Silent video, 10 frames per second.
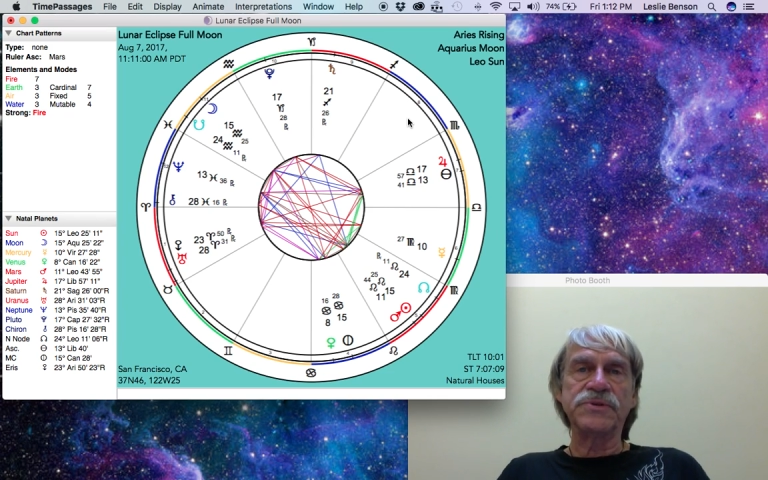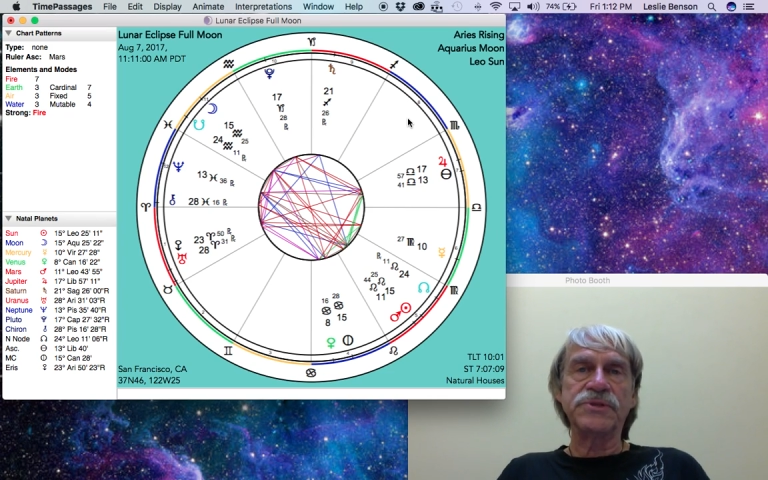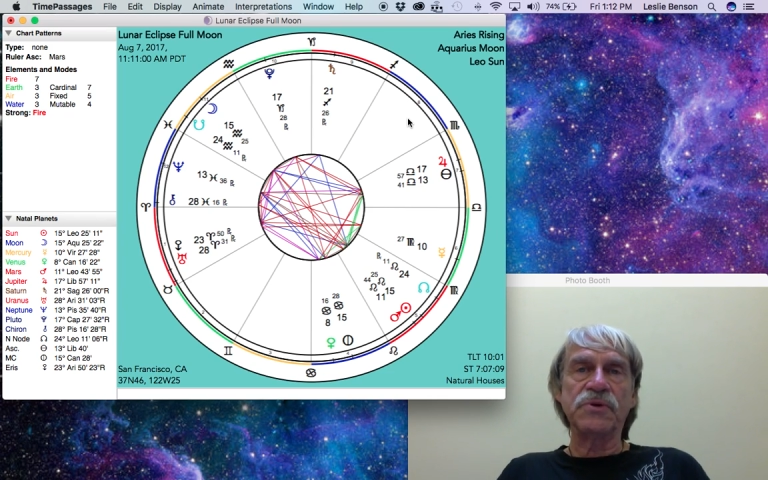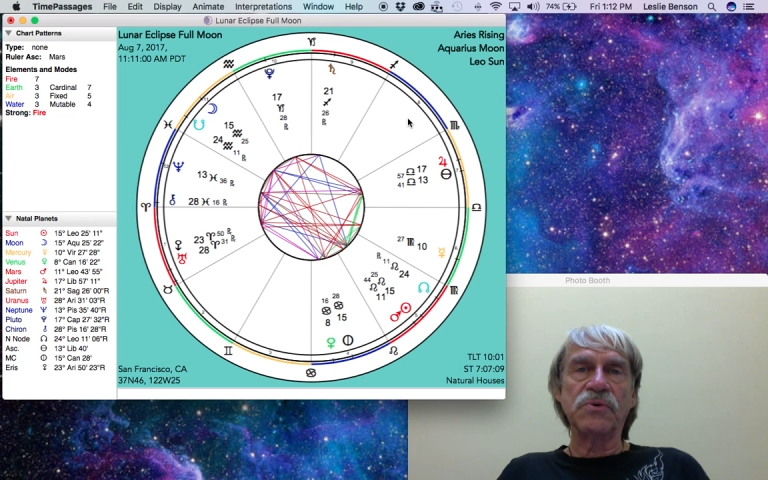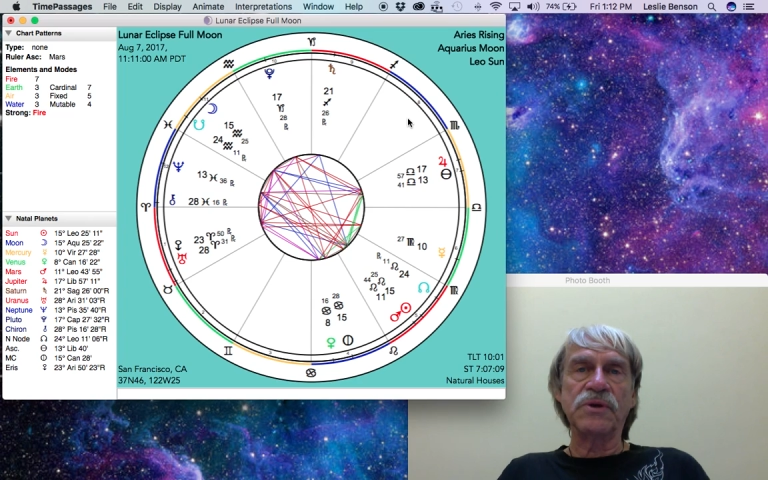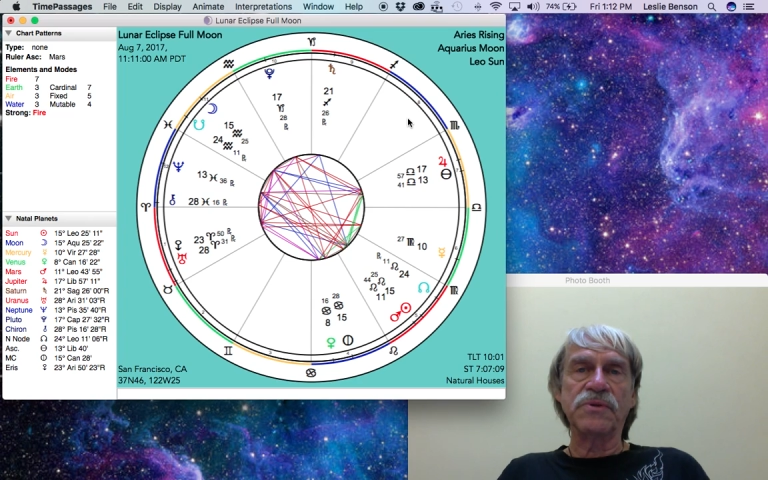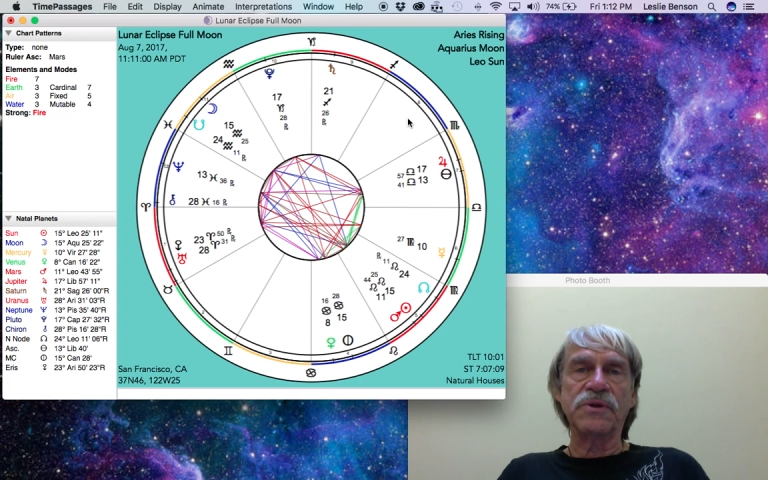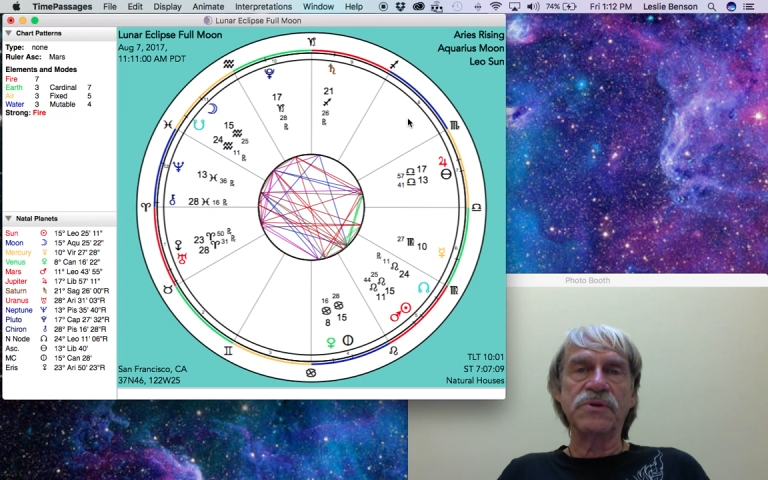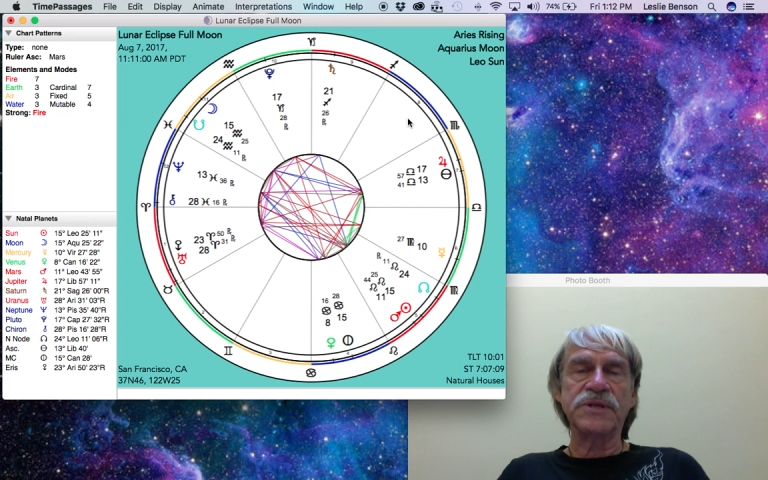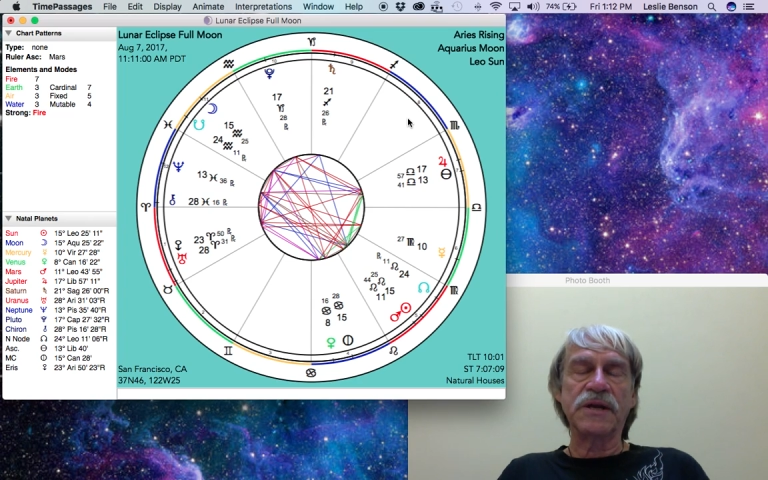so
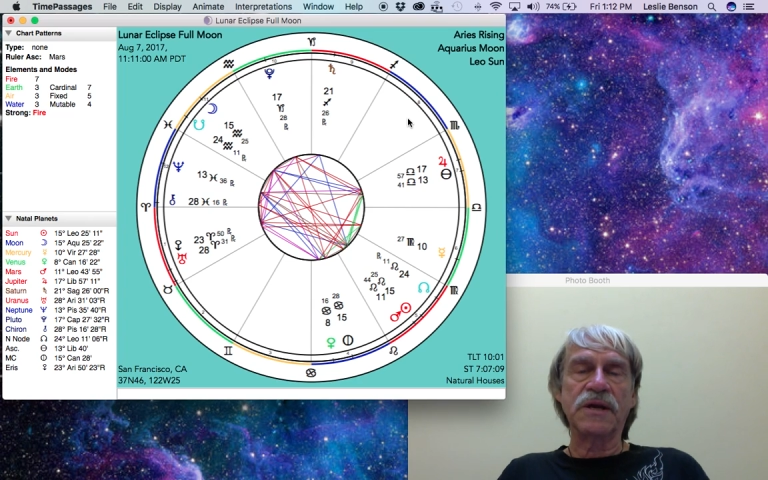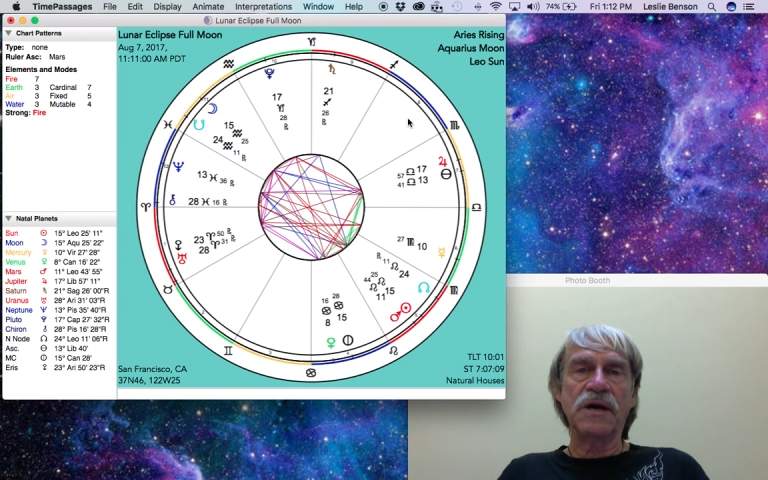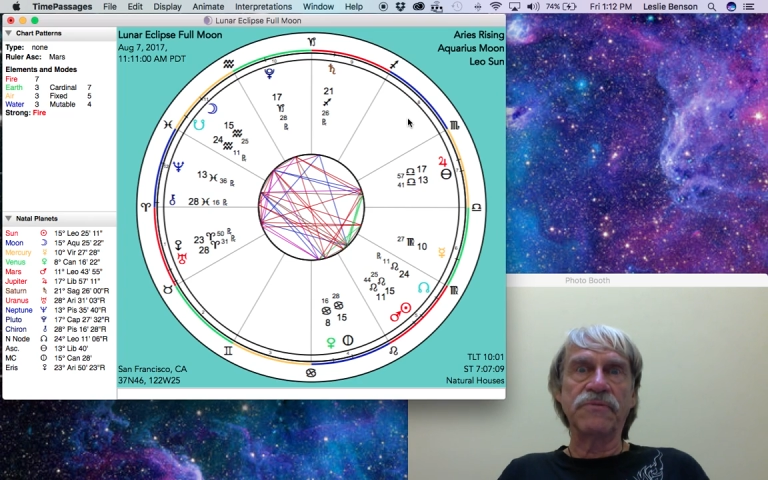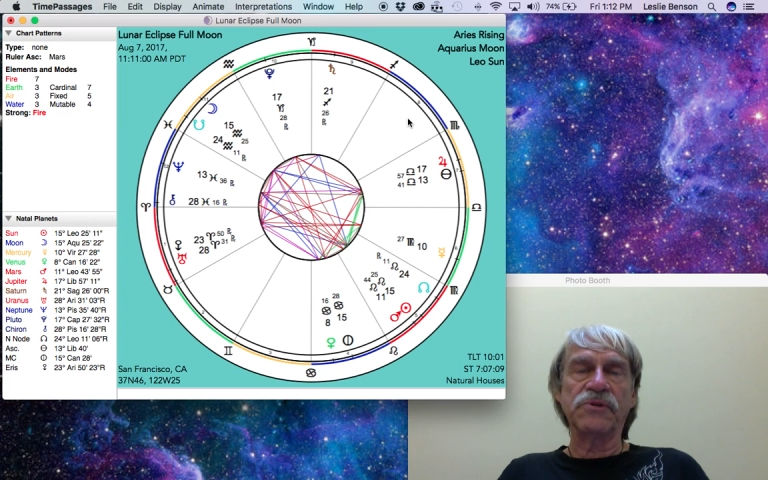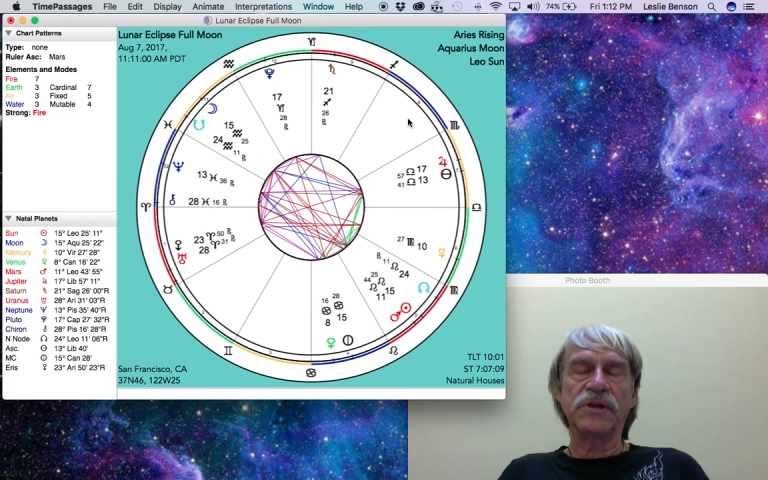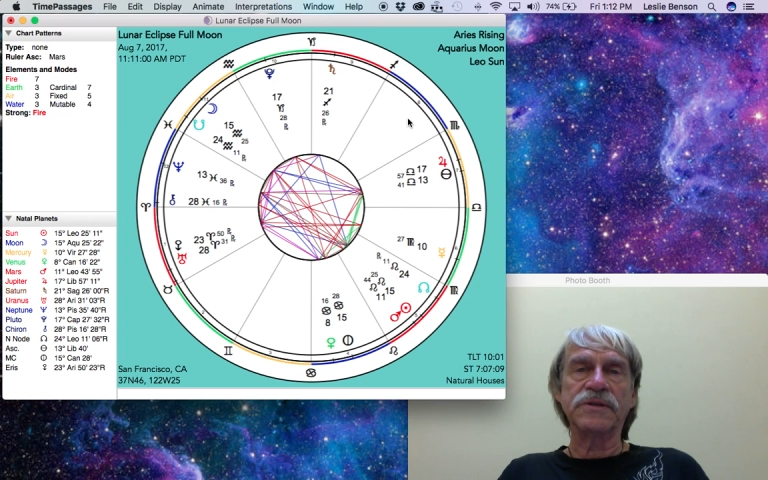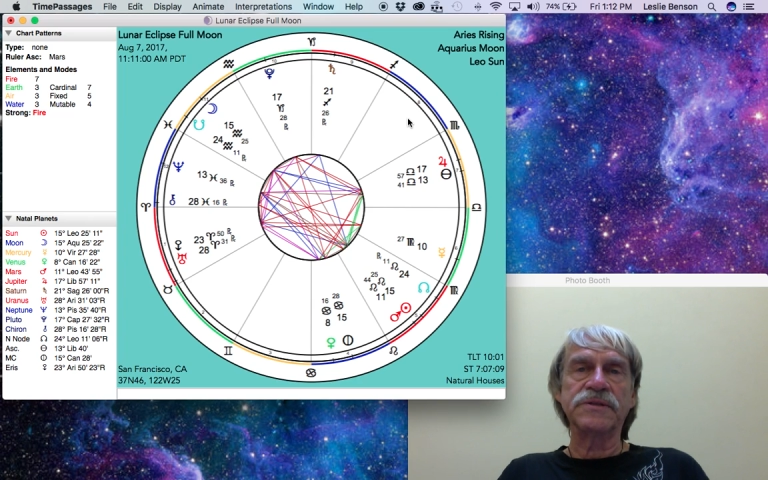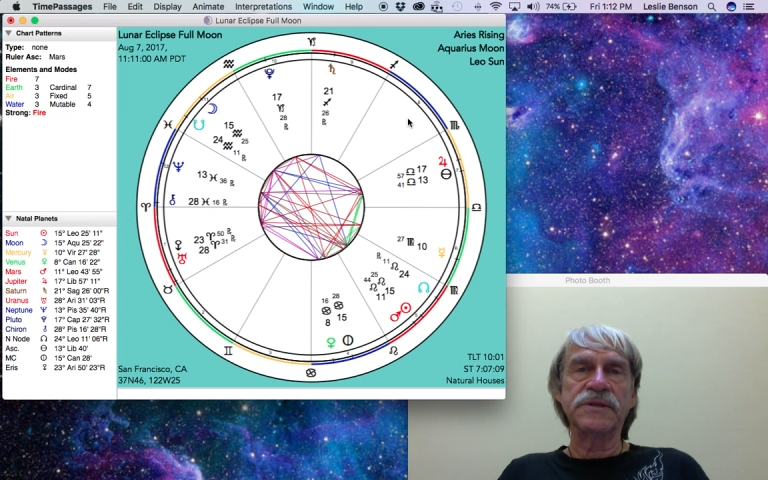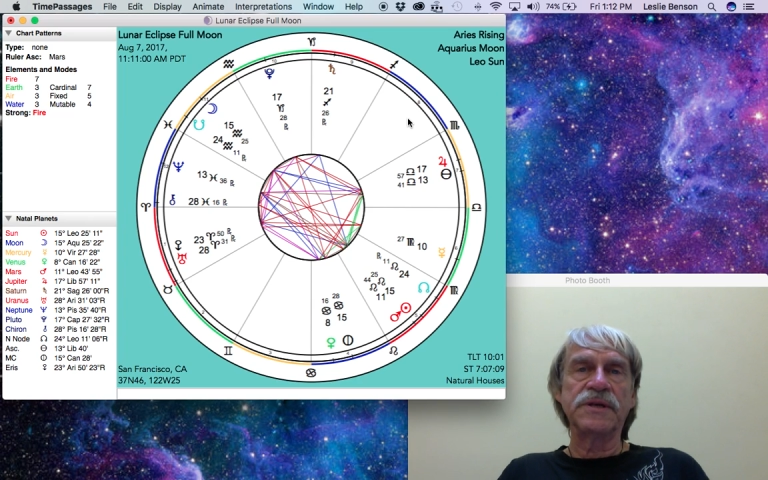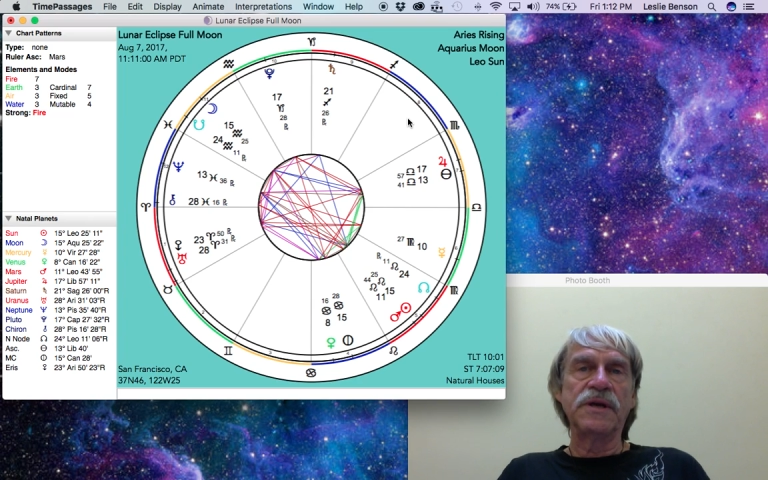there's that conflict.